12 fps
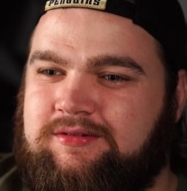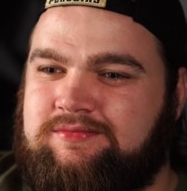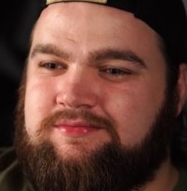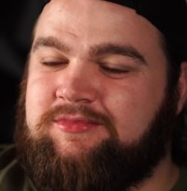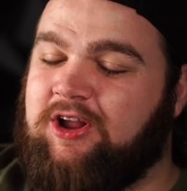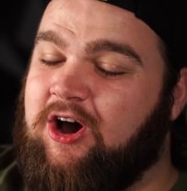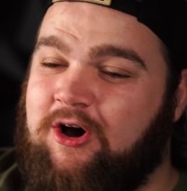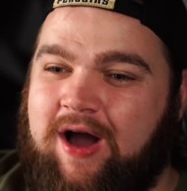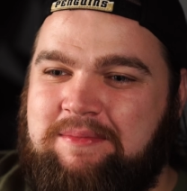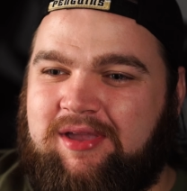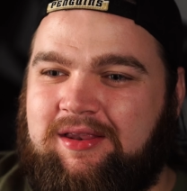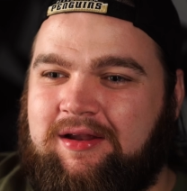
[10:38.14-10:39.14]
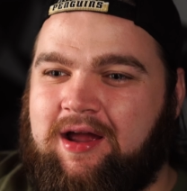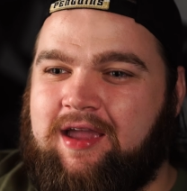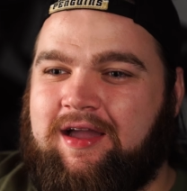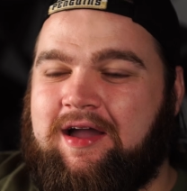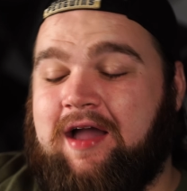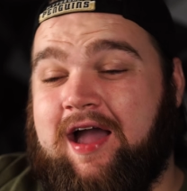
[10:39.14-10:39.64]
No, I mean,
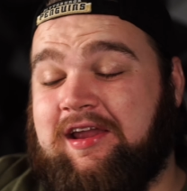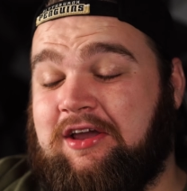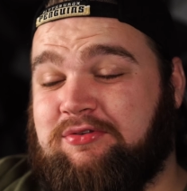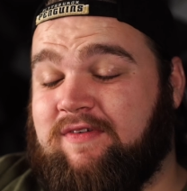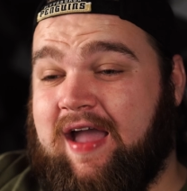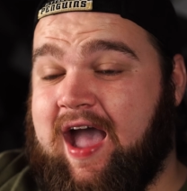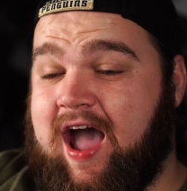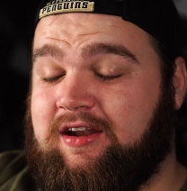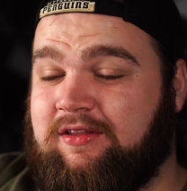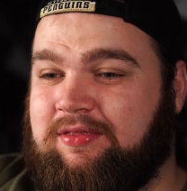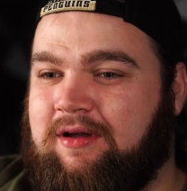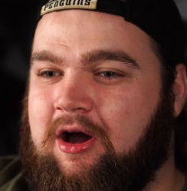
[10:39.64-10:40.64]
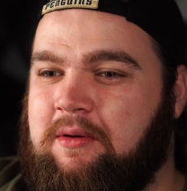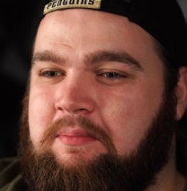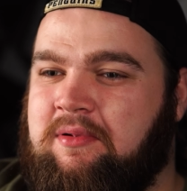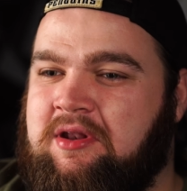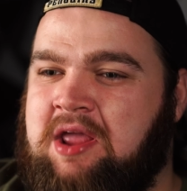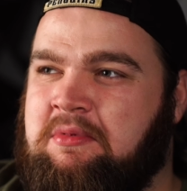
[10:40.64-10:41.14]
I guess if I had
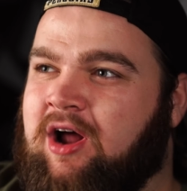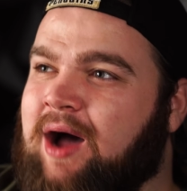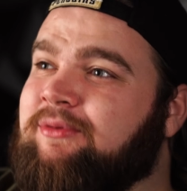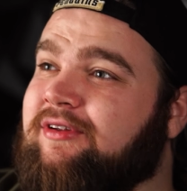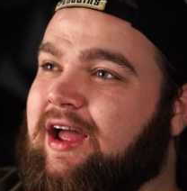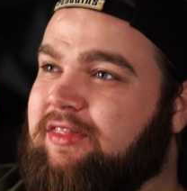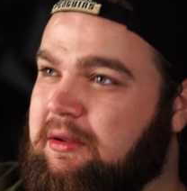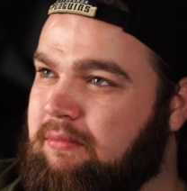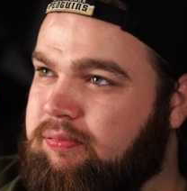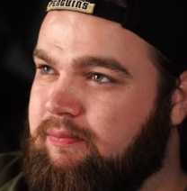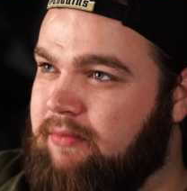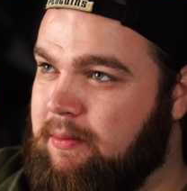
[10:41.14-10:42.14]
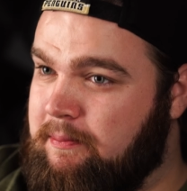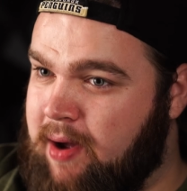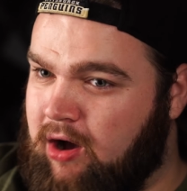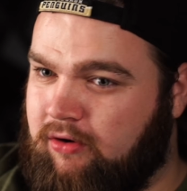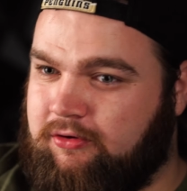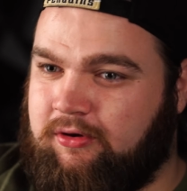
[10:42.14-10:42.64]
to name an object, I think a
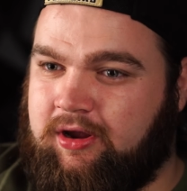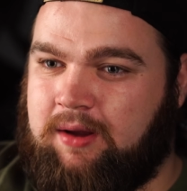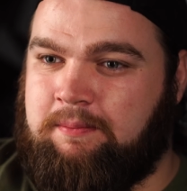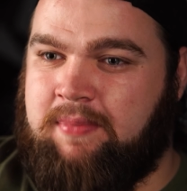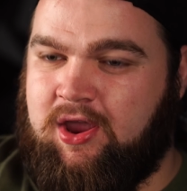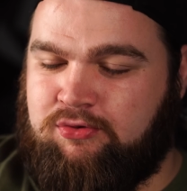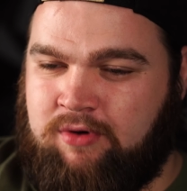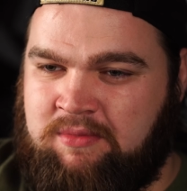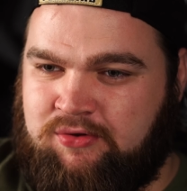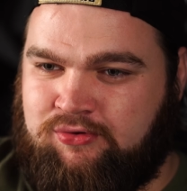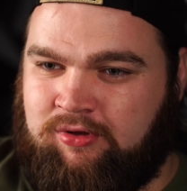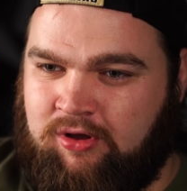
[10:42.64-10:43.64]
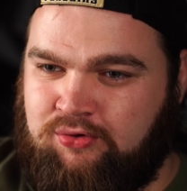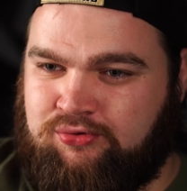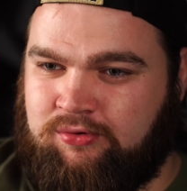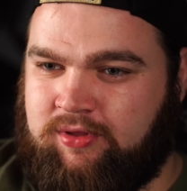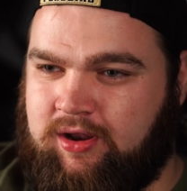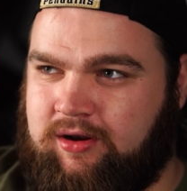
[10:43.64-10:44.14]
belt or like a baseball mitt's
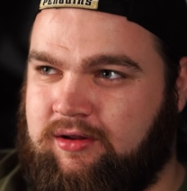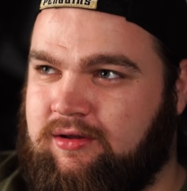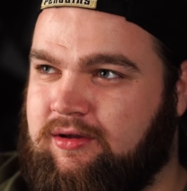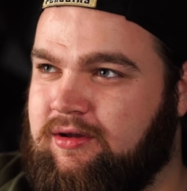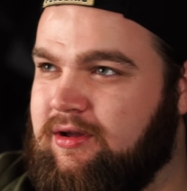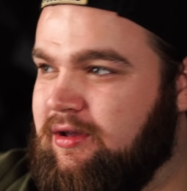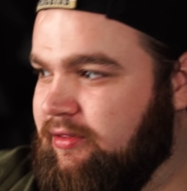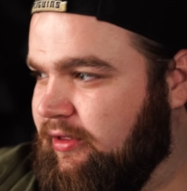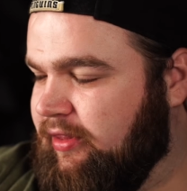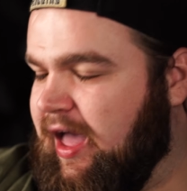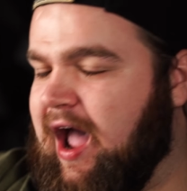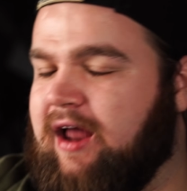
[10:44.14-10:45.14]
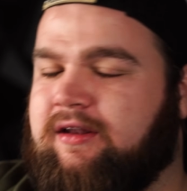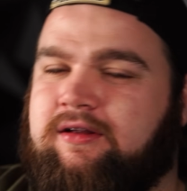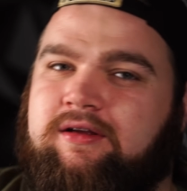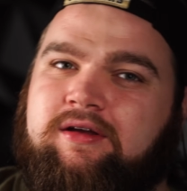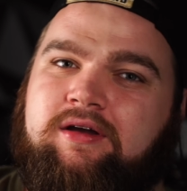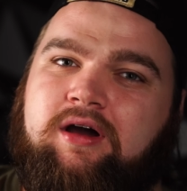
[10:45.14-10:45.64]
closer than that.
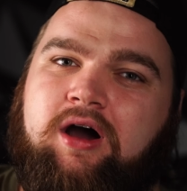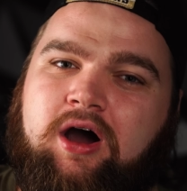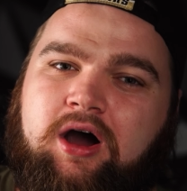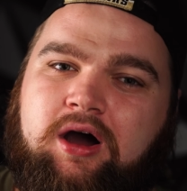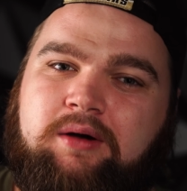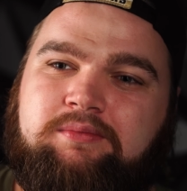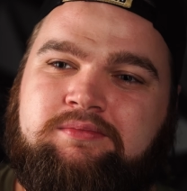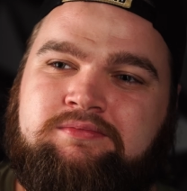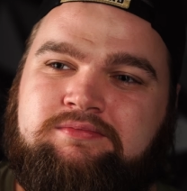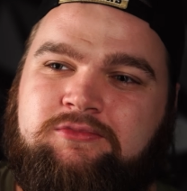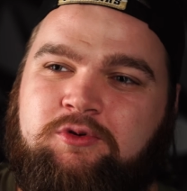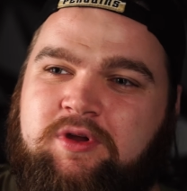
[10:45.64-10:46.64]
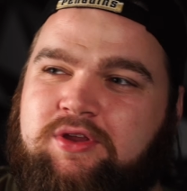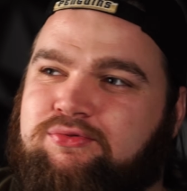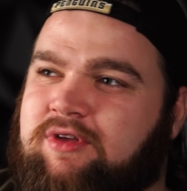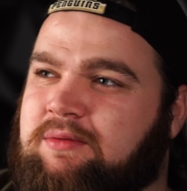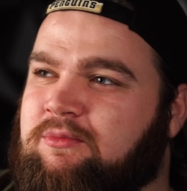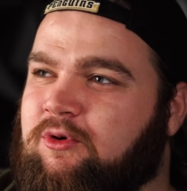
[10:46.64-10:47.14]
Do we just
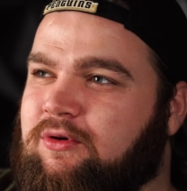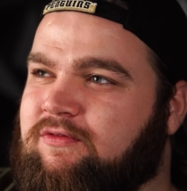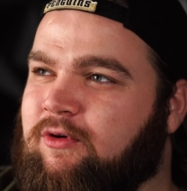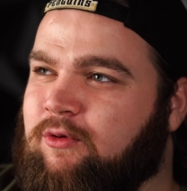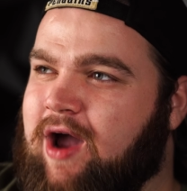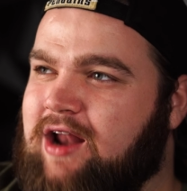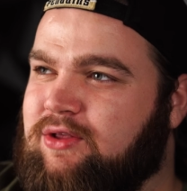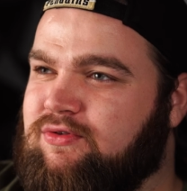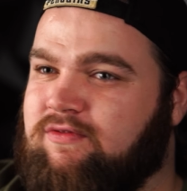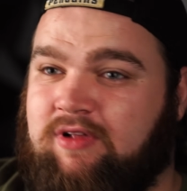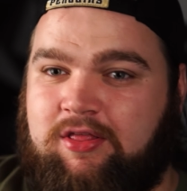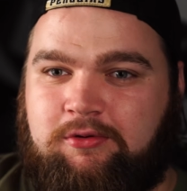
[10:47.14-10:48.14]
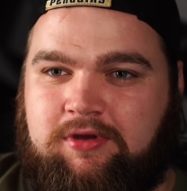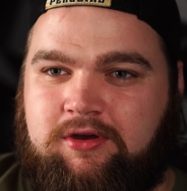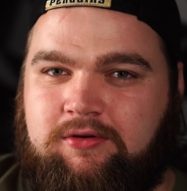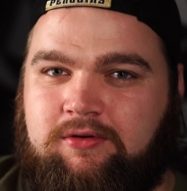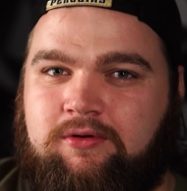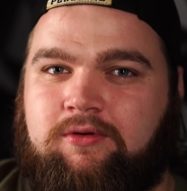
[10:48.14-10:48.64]
need more varieties of leather
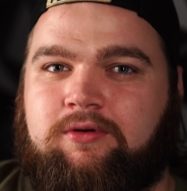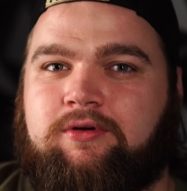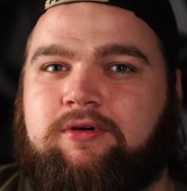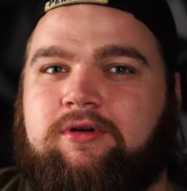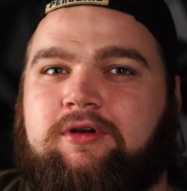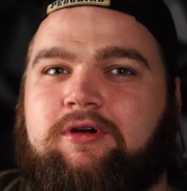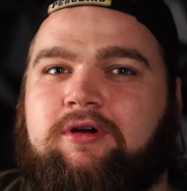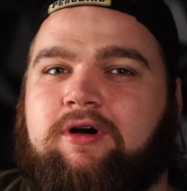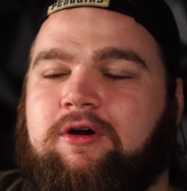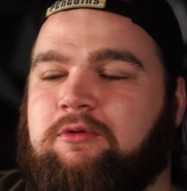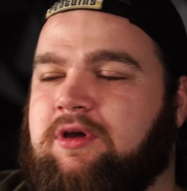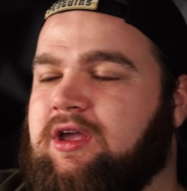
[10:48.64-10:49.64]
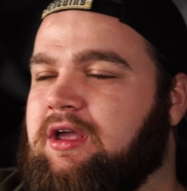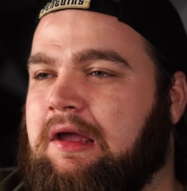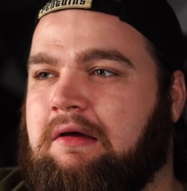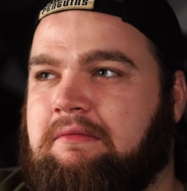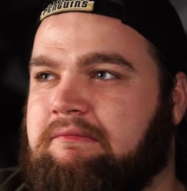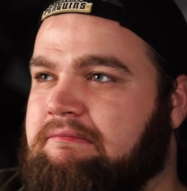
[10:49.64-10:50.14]
here, or are we? Leather
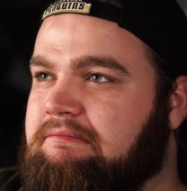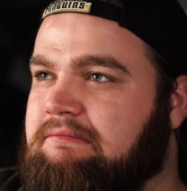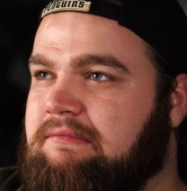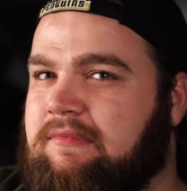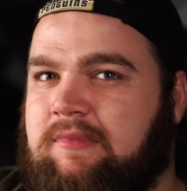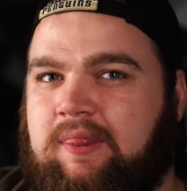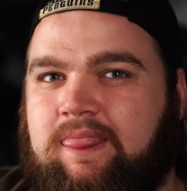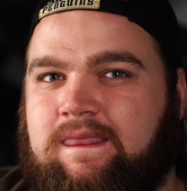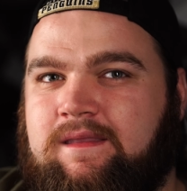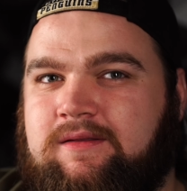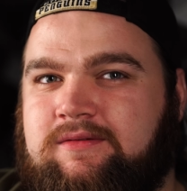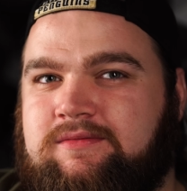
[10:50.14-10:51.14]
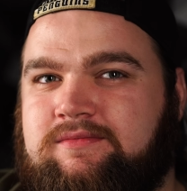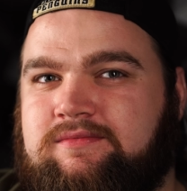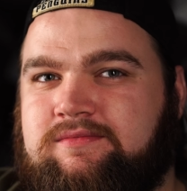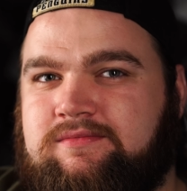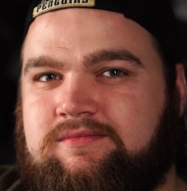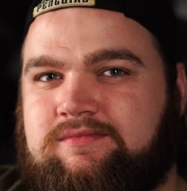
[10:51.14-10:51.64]
jacket, leather couch, leather
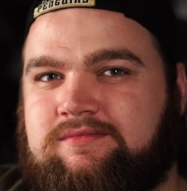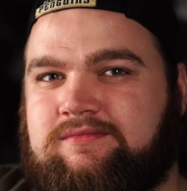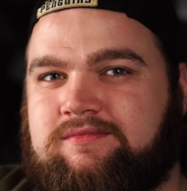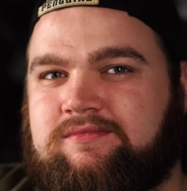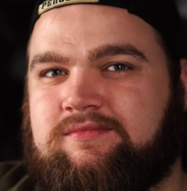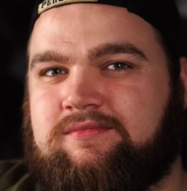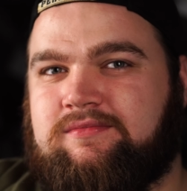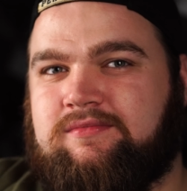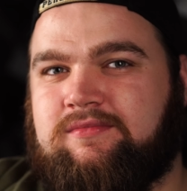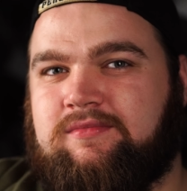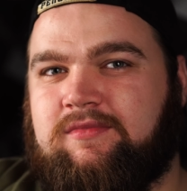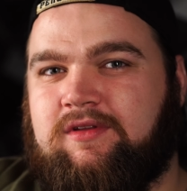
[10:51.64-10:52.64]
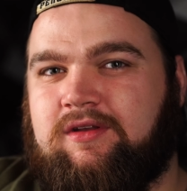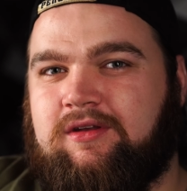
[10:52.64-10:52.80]
interior.